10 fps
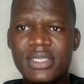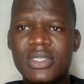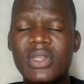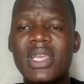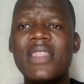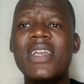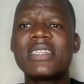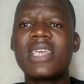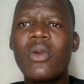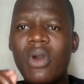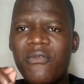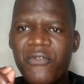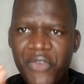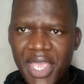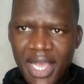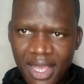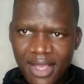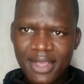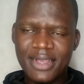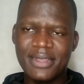So Rigathi Gachagua fear
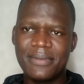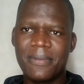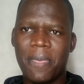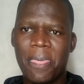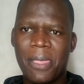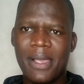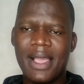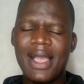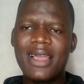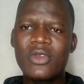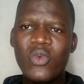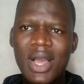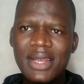and